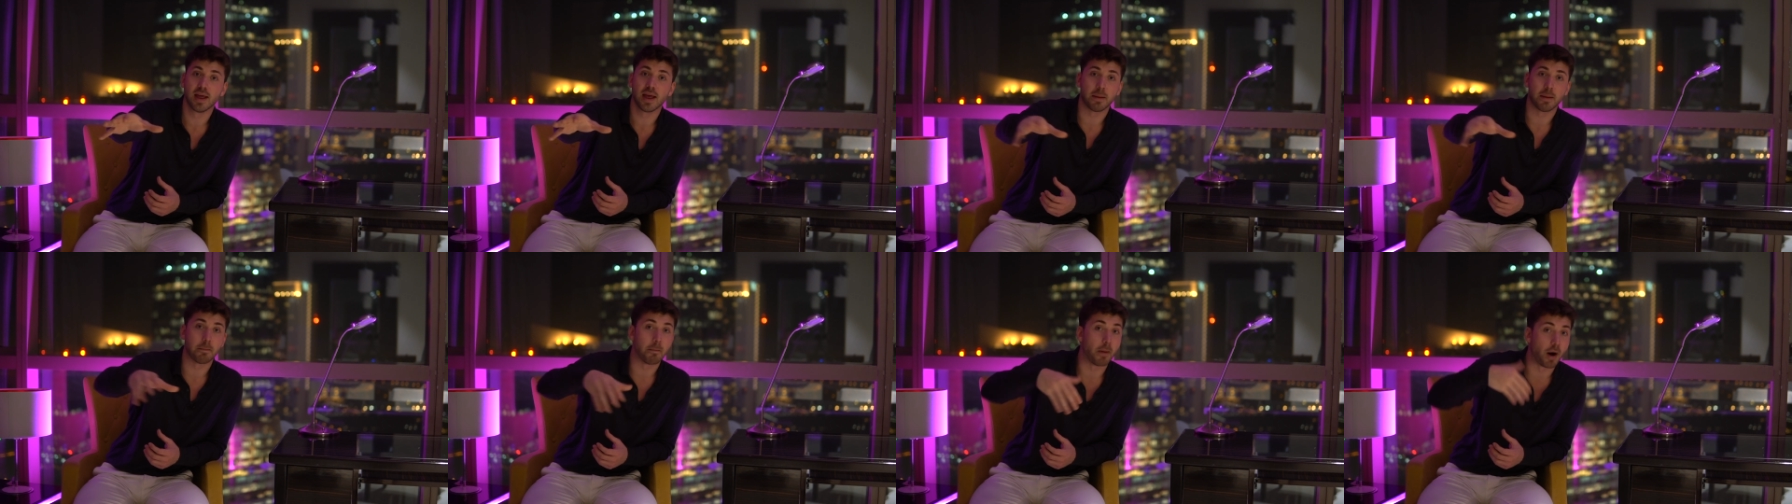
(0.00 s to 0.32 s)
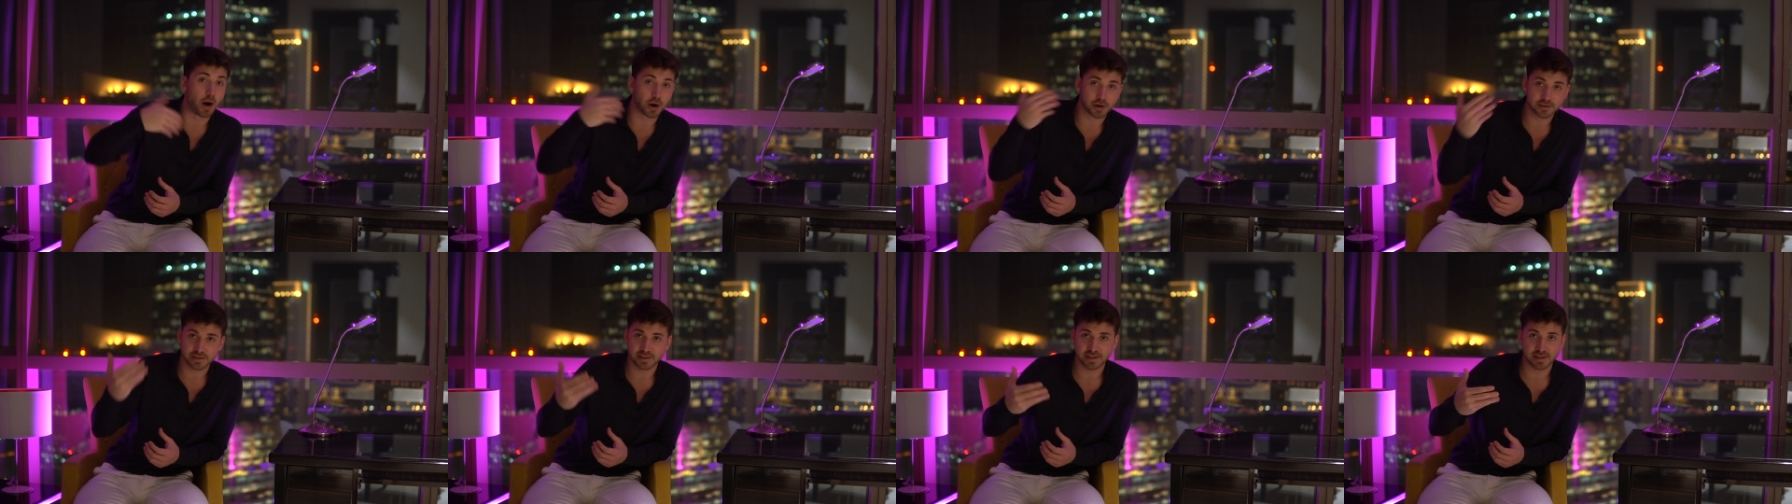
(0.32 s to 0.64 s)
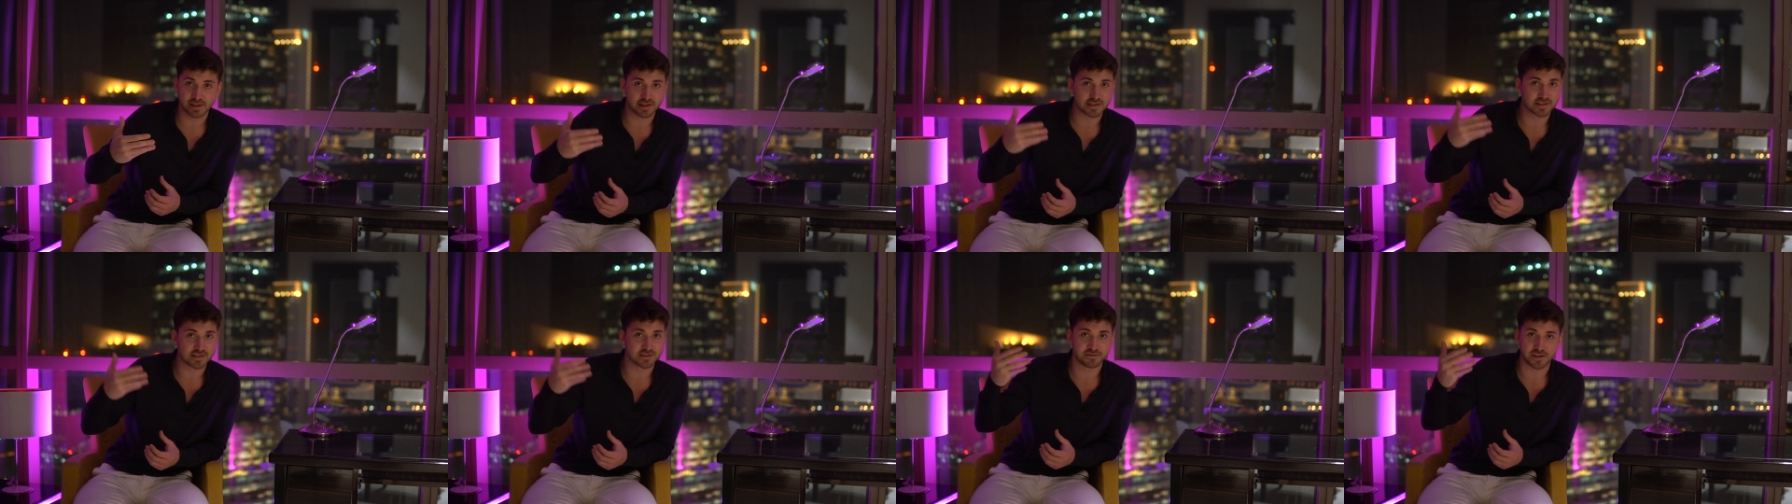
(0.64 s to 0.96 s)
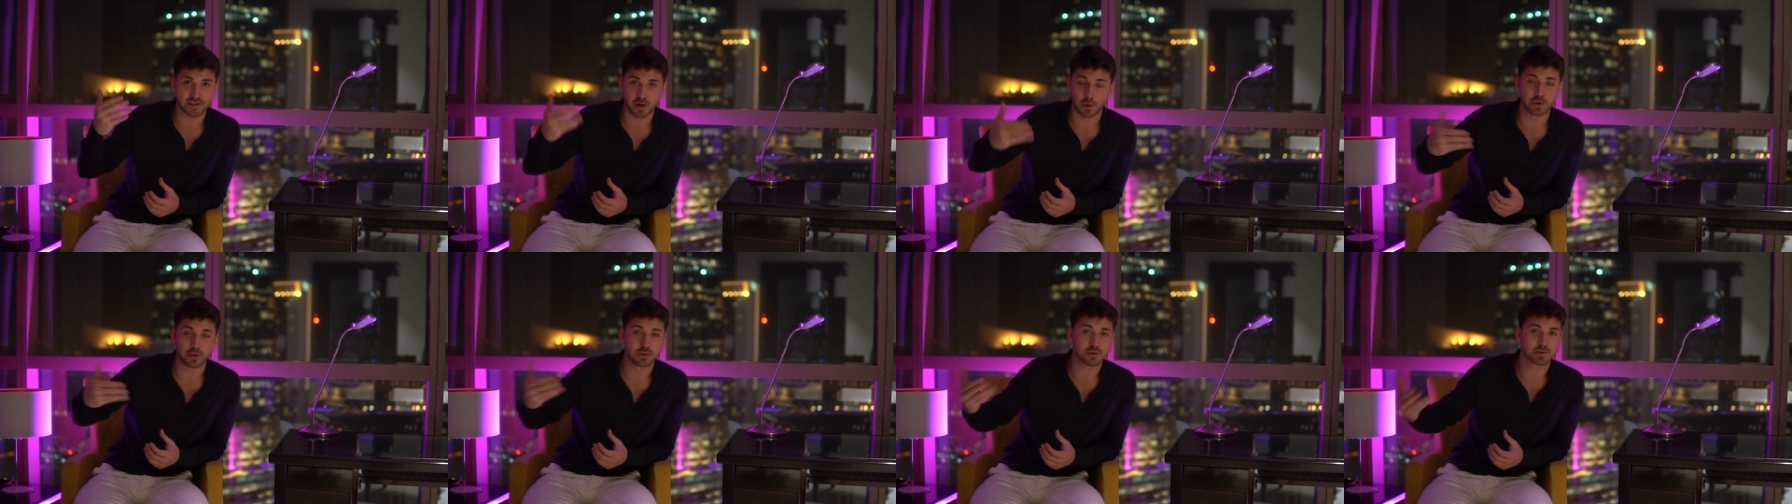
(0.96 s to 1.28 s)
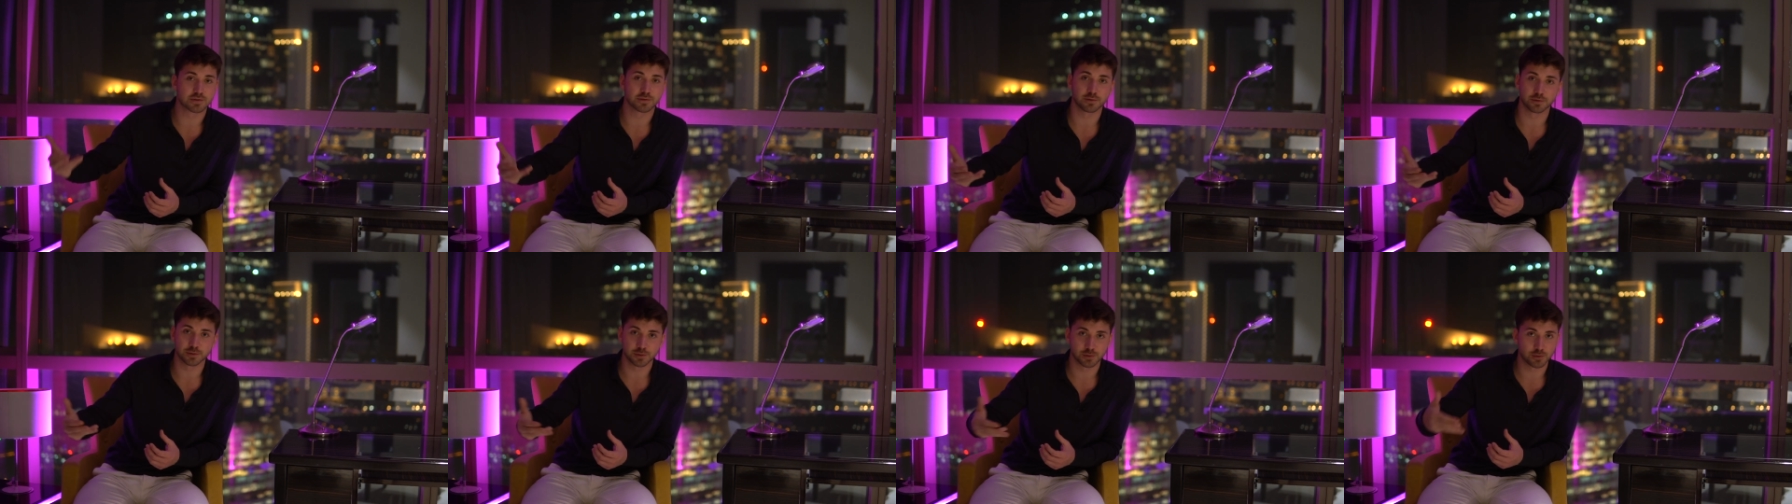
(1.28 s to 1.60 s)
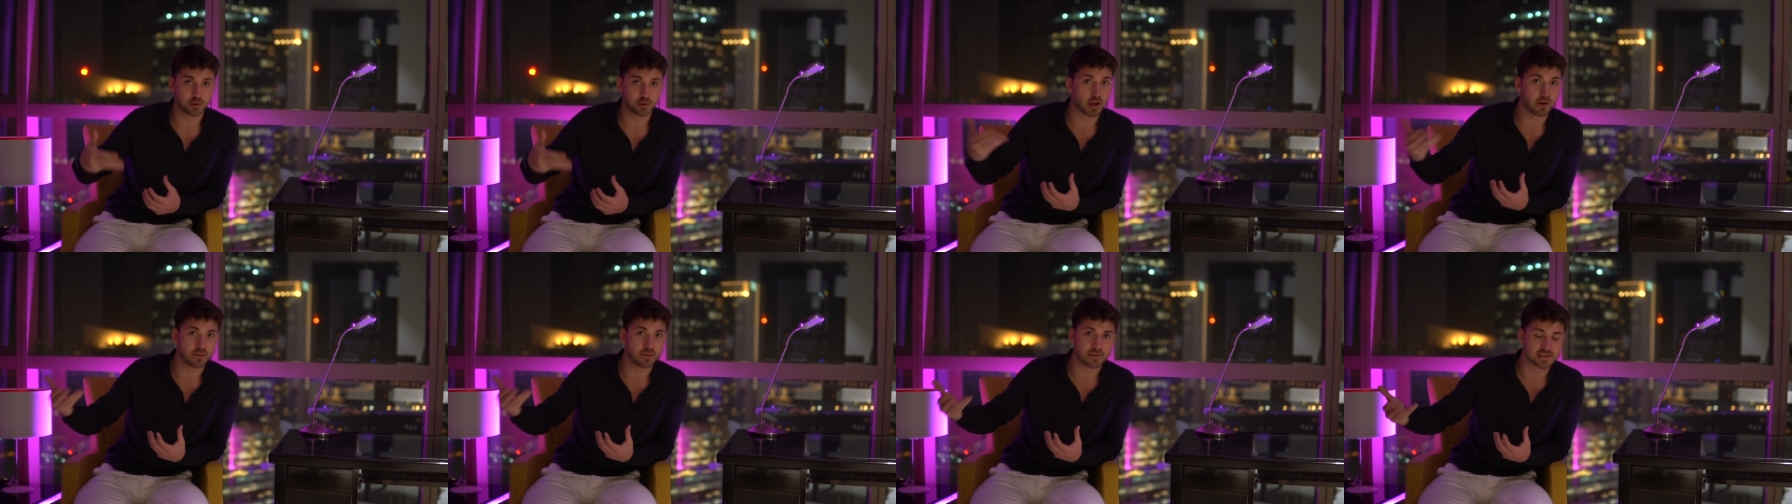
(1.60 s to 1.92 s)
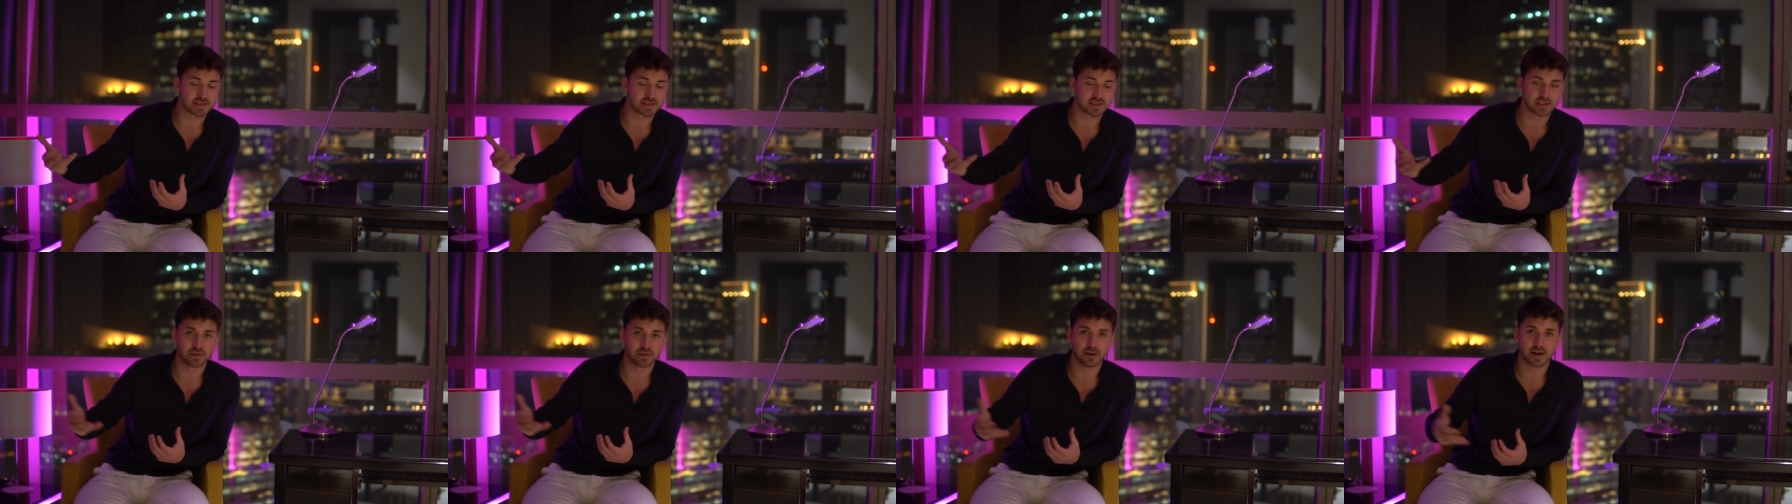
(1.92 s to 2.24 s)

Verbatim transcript: Marketing is a very useful tool, obviously,